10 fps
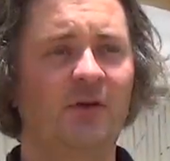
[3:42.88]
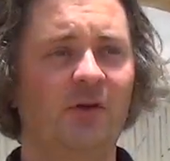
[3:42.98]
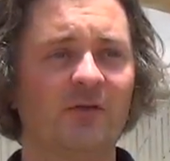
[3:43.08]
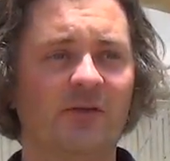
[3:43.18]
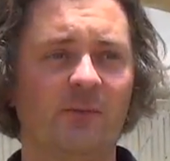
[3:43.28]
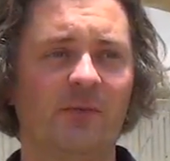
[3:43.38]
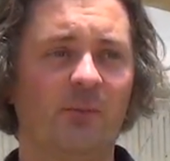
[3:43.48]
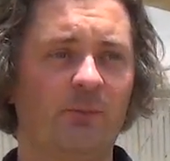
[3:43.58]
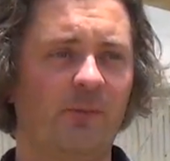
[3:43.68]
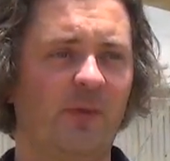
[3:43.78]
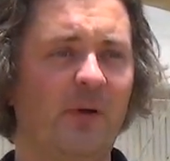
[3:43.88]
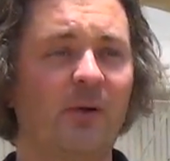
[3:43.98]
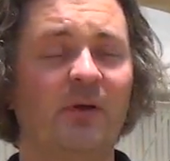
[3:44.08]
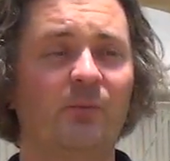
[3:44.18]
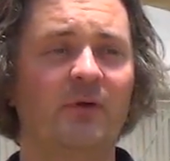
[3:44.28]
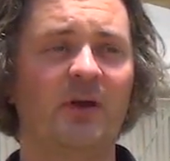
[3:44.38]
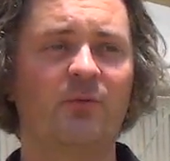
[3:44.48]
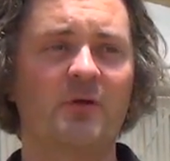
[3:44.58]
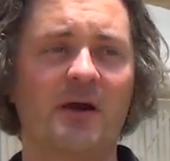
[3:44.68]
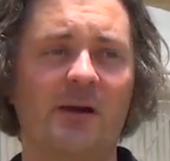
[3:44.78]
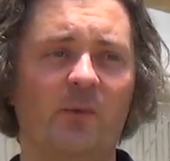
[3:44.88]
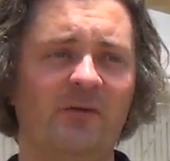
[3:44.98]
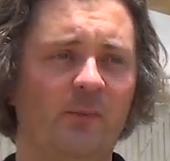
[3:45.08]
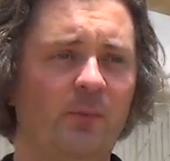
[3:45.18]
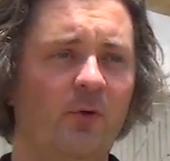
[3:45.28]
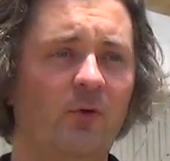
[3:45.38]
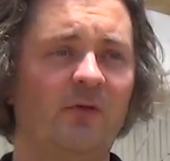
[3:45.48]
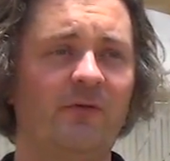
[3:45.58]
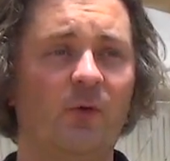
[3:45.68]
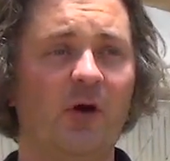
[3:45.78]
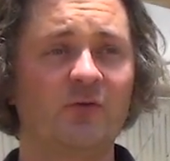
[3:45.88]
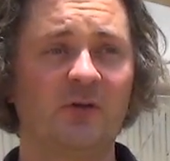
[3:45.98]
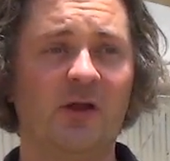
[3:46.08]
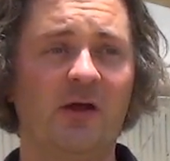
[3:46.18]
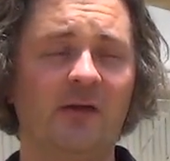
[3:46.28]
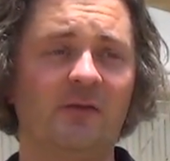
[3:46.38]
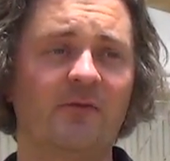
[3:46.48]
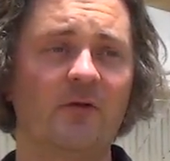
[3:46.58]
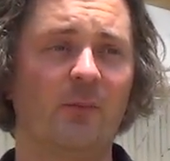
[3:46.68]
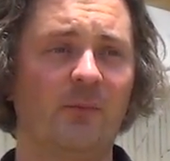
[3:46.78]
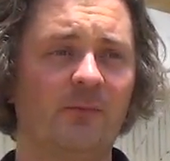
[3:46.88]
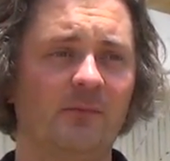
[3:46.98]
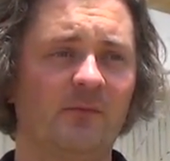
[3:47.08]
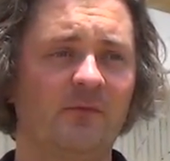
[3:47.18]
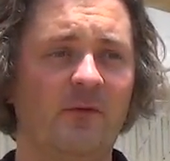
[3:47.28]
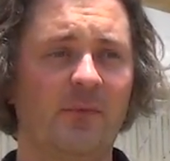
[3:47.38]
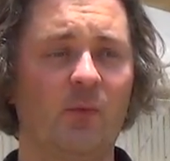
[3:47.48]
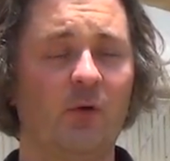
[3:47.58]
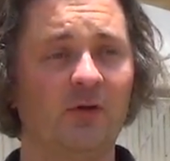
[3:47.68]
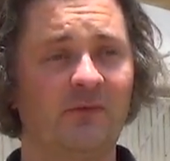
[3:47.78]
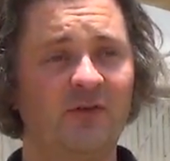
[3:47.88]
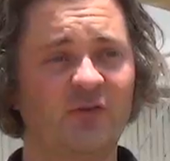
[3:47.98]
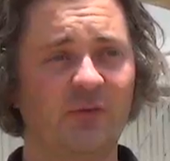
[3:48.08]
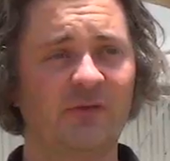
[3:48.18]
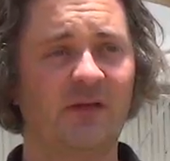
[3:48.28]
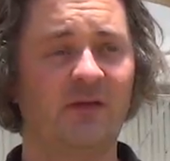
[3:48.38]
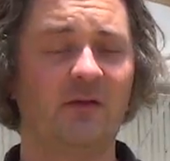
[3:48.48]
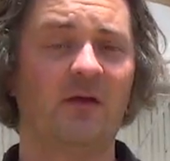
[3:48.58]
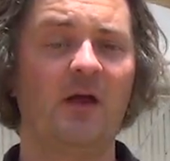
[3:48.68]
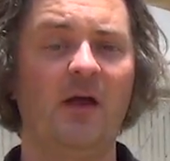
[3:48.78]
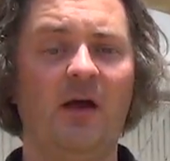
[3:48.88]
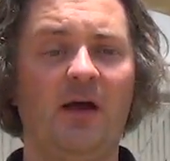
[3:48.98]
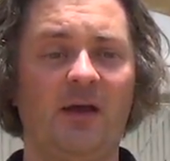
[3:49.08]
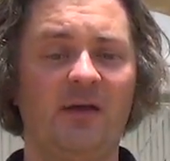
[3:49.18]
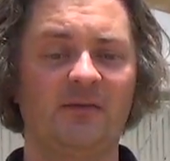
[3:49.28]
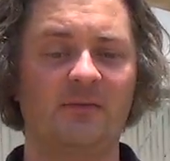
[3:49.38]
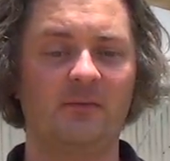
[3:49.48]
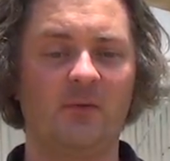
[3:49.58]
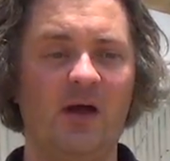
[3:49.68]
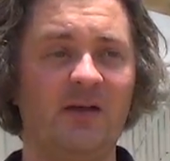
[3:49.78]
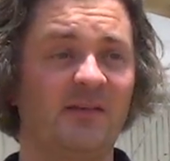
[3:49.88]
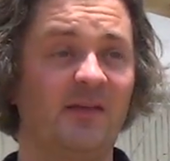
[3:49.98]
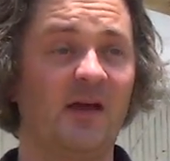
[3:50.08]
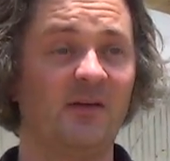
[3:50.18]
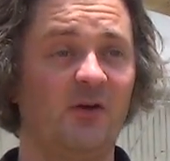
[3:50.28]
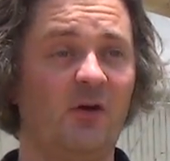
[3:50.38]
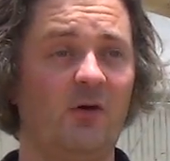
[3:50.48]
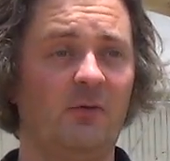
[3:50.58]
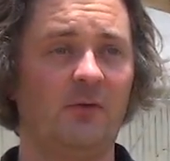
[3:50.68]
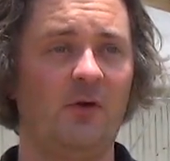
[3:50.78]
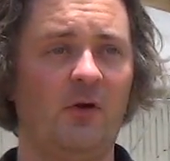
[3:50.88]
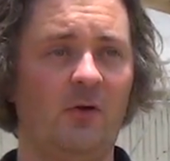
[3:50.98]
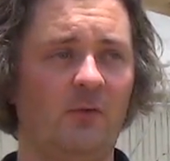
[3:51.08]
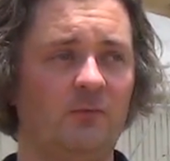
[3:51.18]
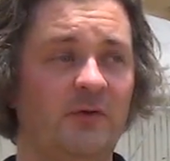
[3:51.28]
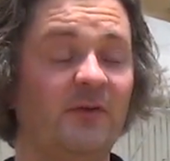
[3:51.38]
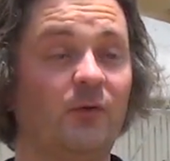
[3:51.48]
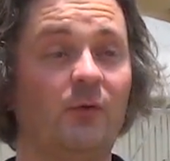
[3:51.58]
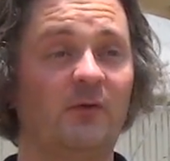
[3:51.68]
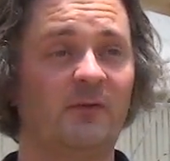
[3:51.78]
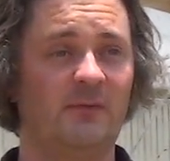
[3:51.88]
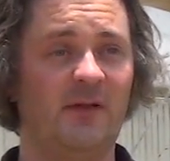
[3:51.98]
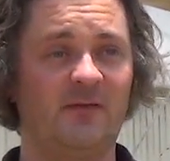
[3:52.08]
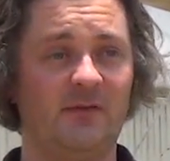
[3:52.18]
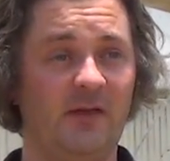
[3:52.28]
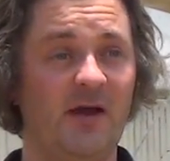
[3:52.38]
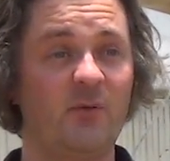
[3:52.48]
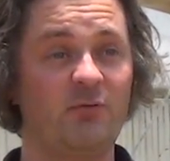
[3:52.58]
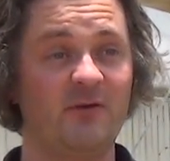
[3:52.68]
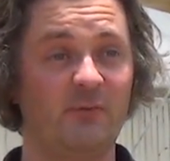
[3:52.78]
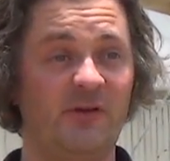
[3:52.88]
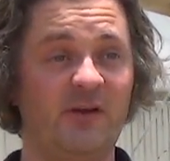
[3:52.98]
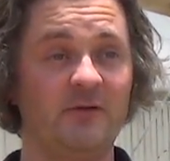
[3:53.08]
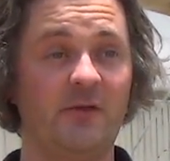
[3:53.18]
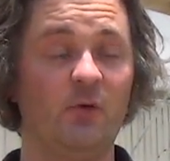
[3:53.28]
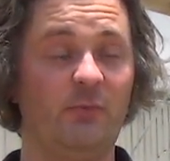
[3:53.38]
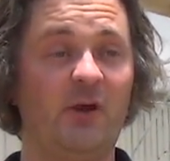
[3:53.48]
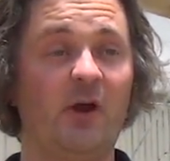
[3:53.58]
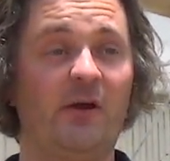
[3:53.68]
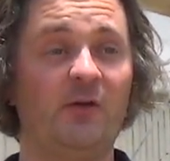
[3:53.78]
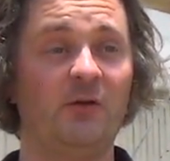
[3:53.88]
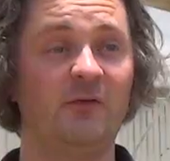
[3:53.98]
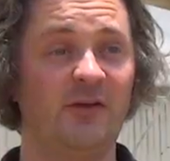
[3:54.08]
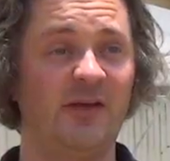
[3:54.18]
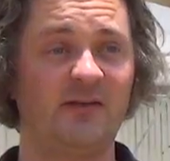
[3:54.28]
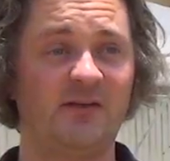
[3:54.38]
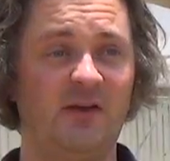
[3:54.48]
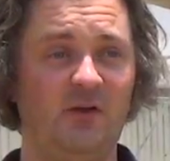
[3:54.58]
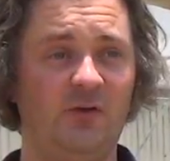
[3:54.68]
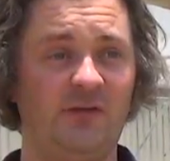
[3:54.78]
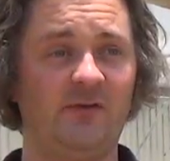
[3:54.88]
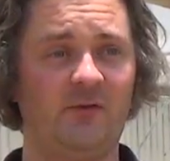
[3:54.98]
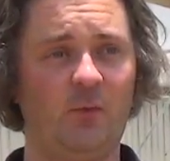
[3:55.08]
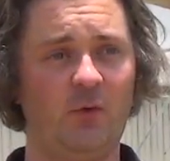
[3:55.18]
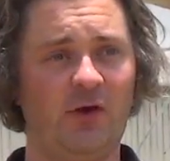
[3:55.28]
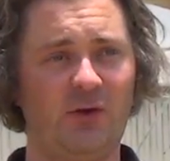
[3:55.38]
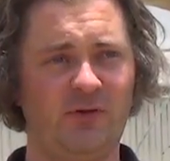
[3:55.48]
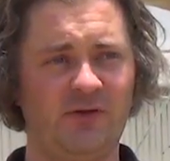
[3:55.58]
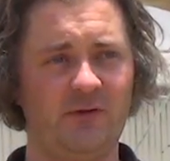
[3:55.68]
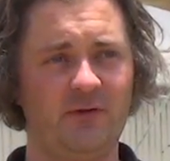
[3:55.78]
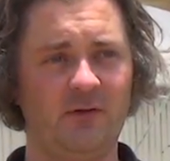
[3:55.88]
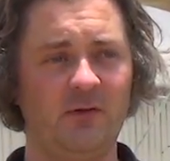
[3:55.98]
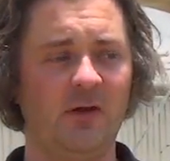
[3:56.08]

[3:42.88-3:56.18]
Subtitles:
years, the Mungbean breeding program, we've imported 400 lines from the World Vegetable Centre. I guess I see that as our resource. That's the library of material that we'll be going to for the next 10 years. That's our working material.